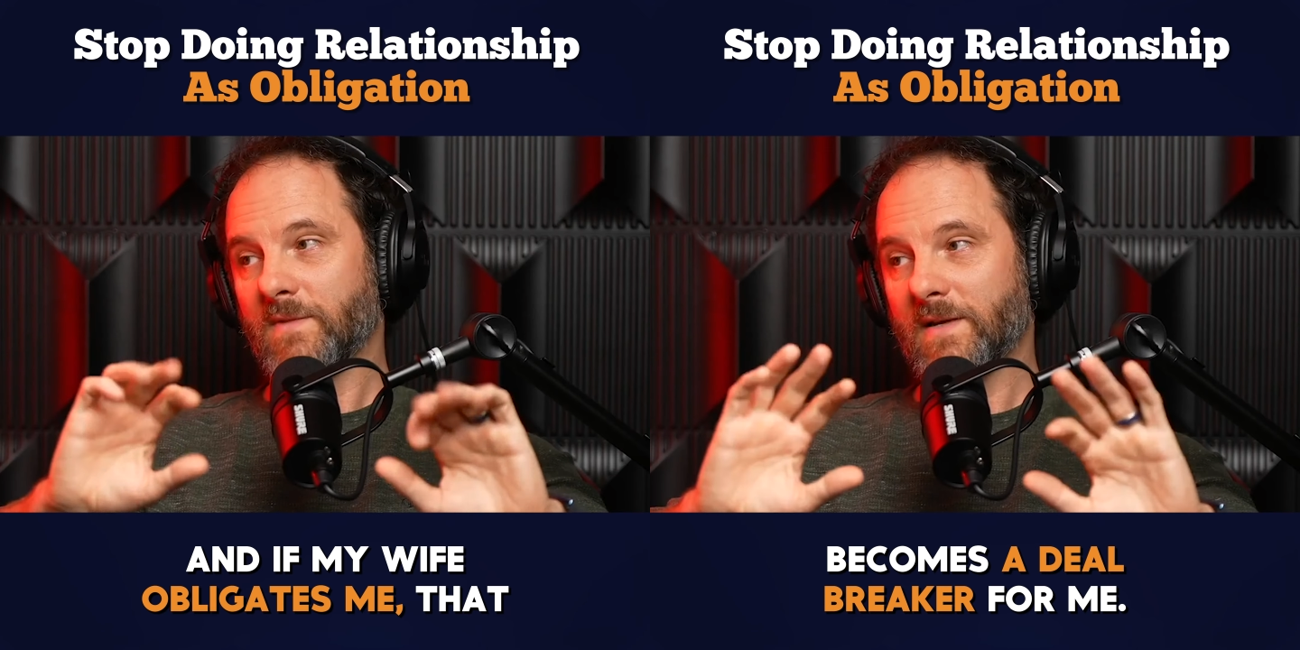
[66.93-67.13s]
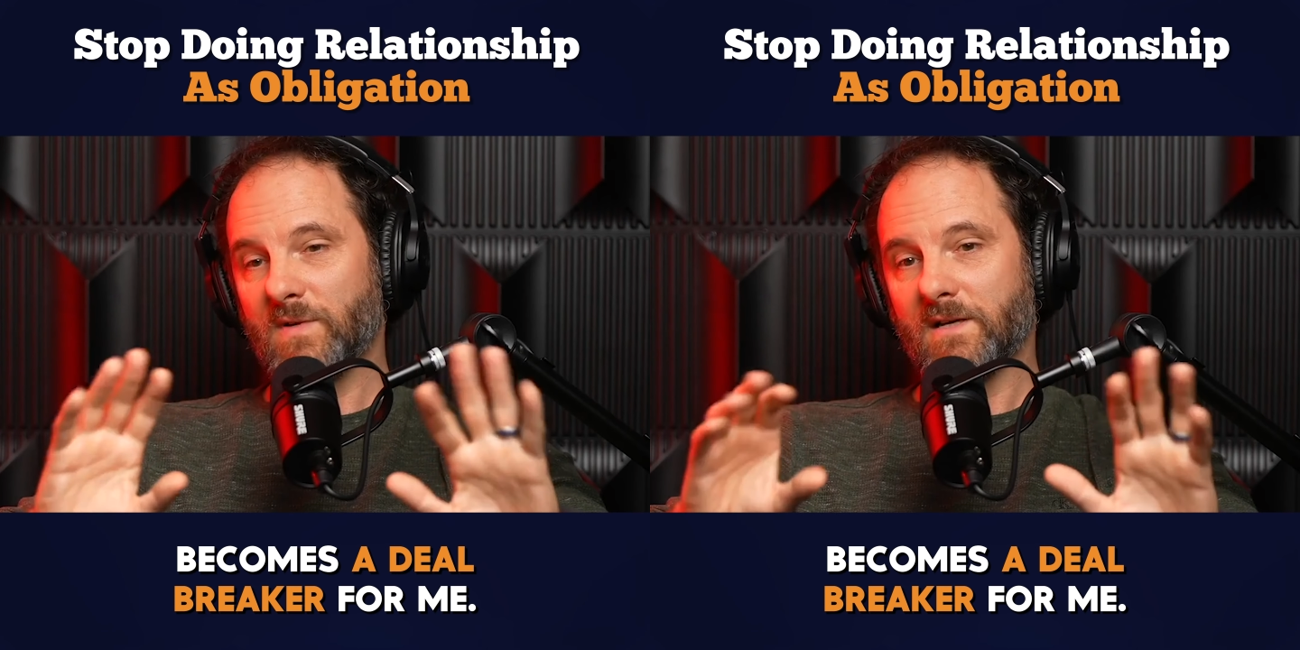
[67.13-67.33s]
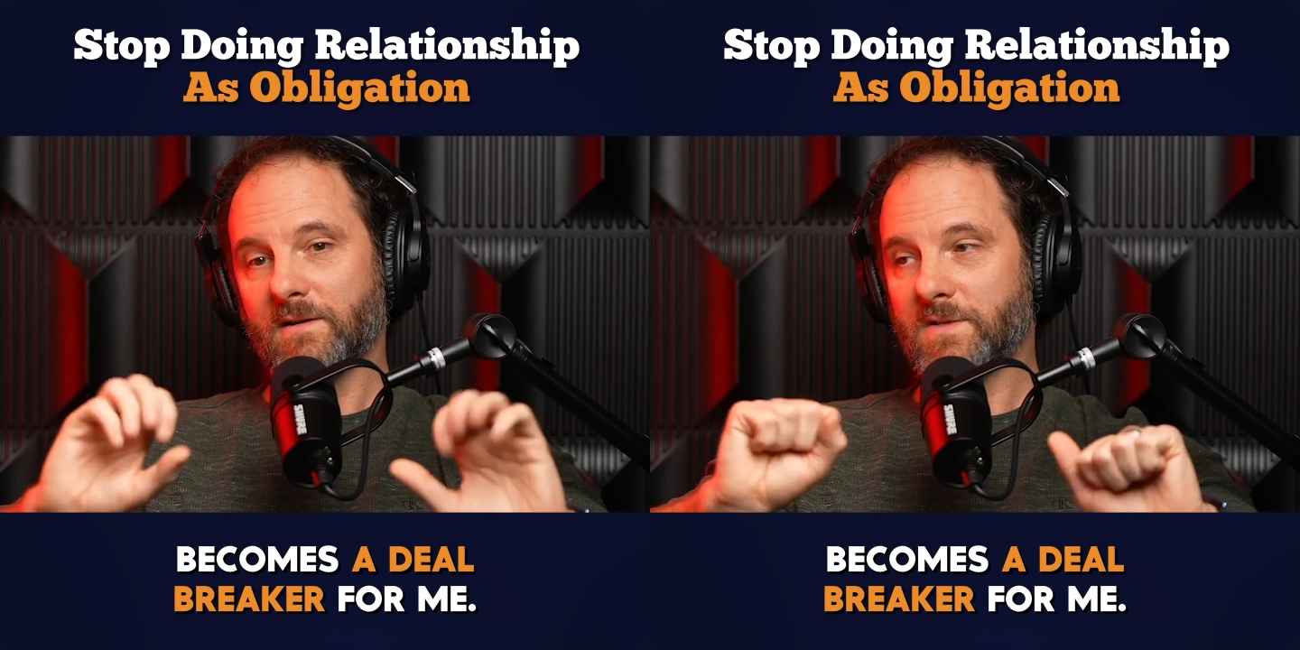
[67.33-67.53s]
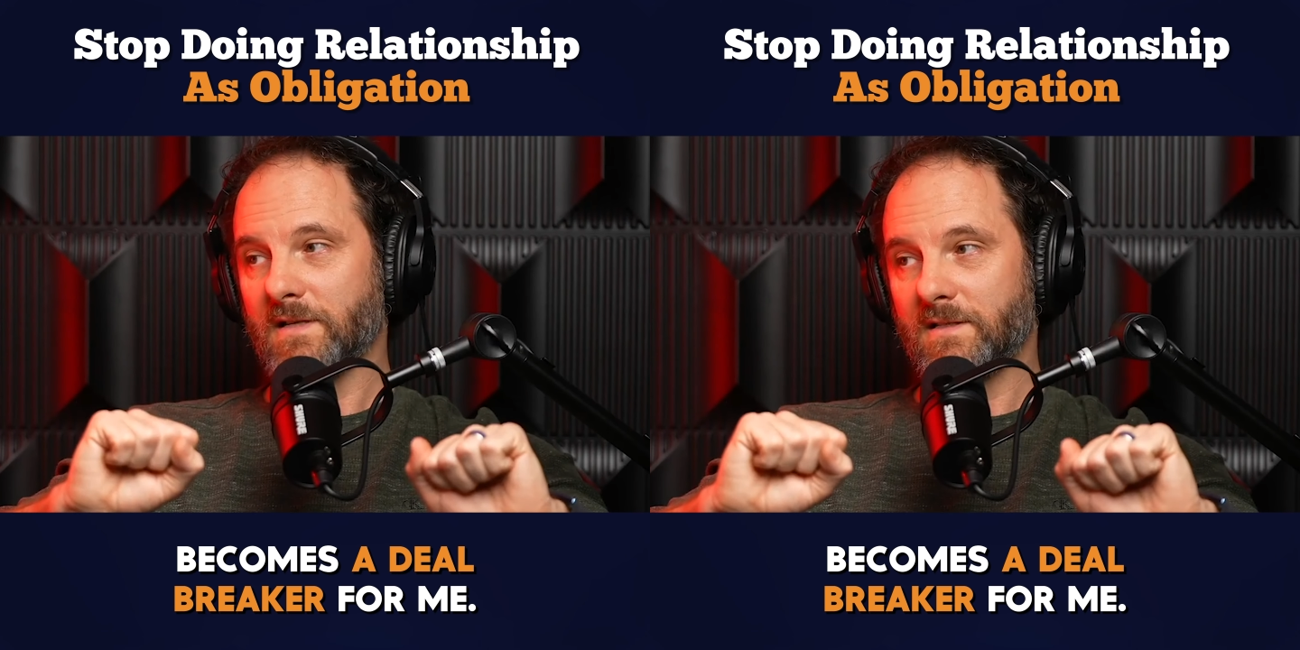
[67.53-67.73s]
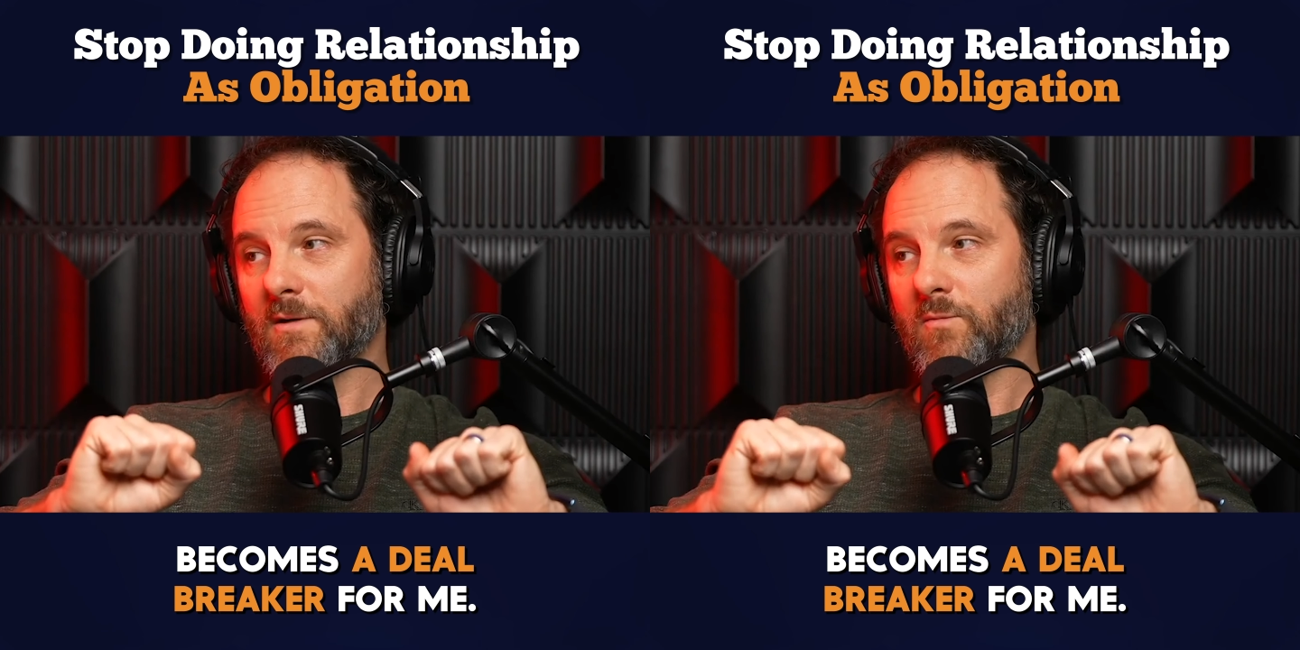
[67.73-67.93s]
that becomes
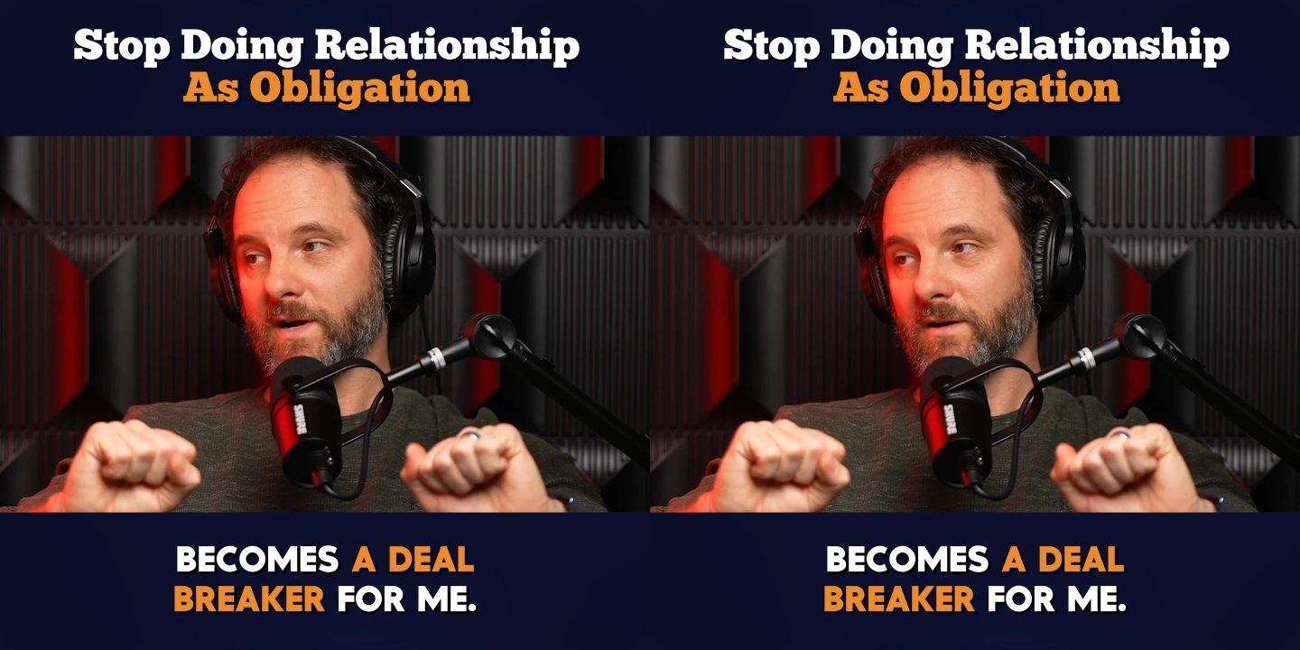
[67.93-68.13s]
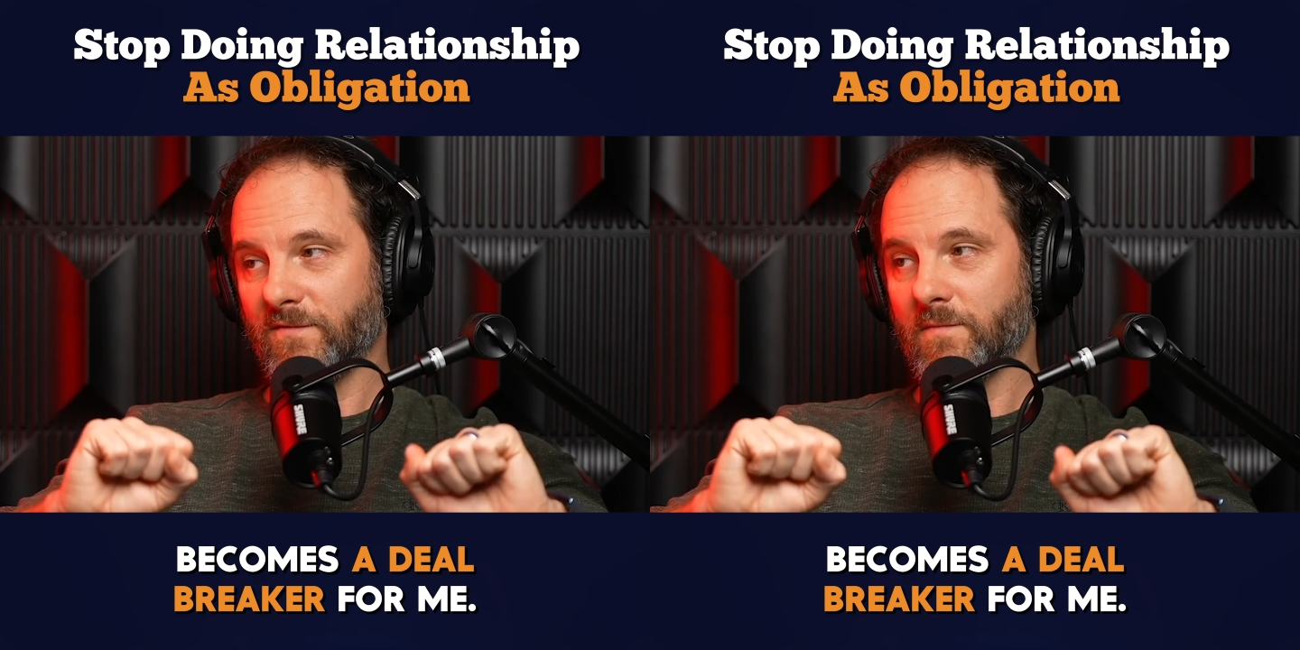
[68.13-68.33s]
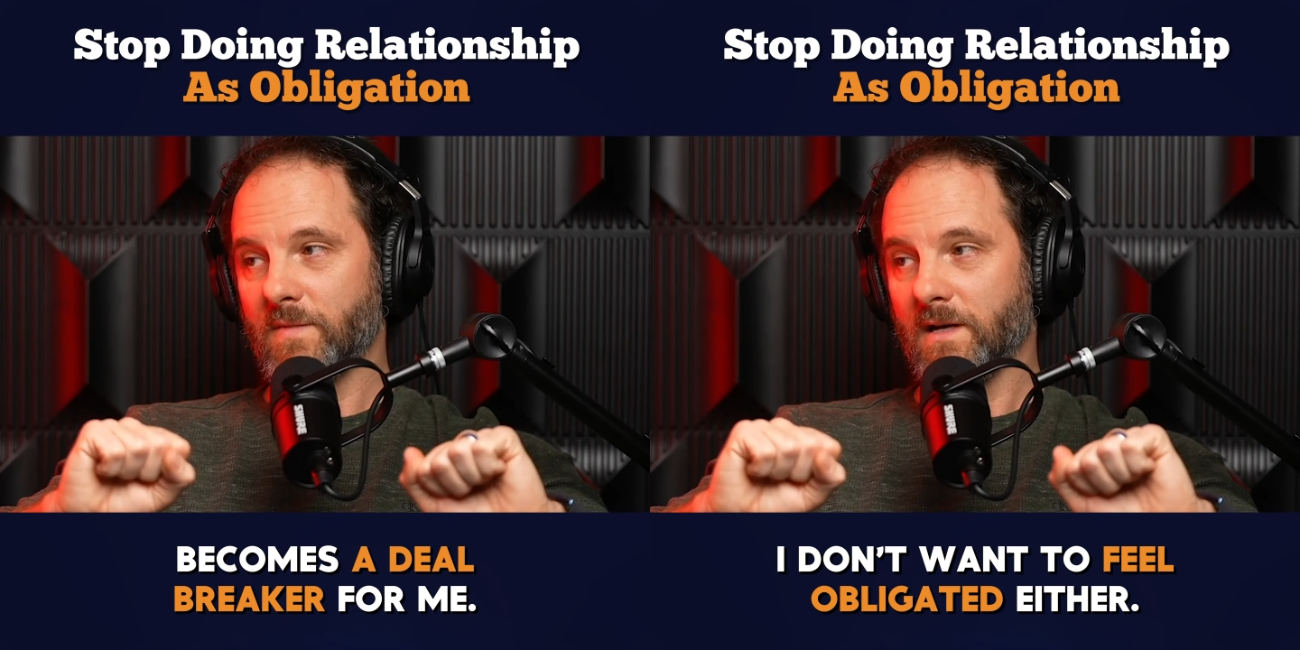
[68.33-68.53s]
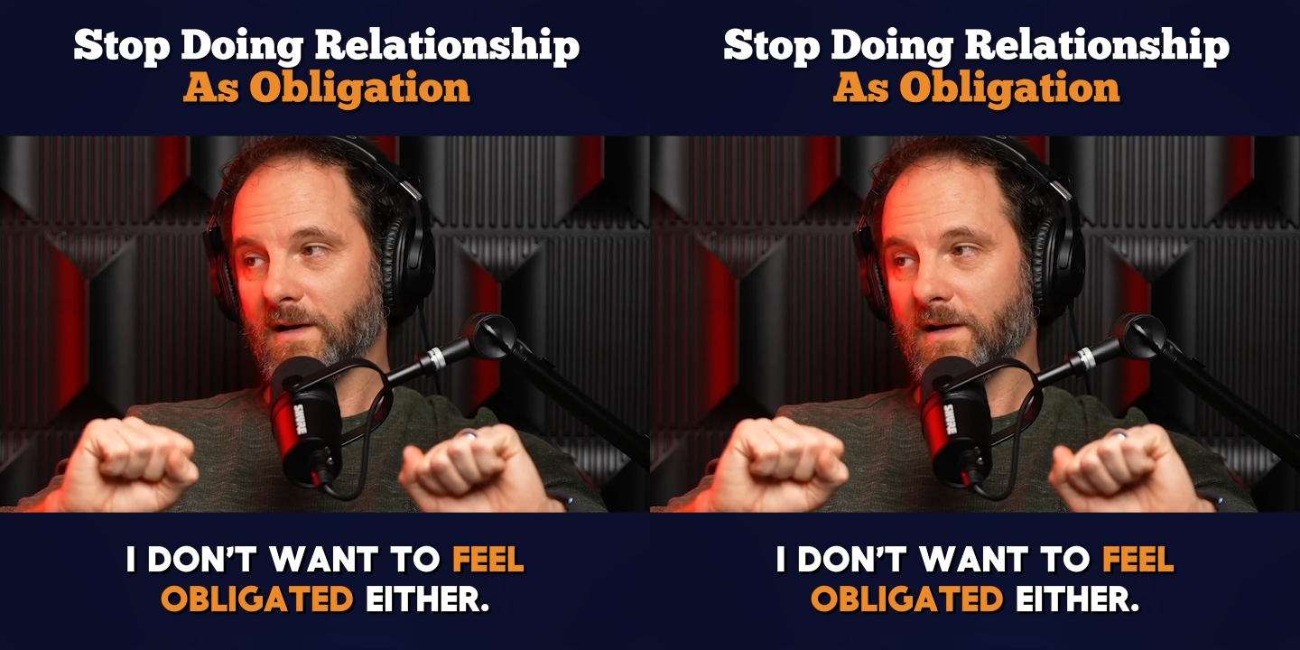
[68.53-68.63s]
a deal breaker for me.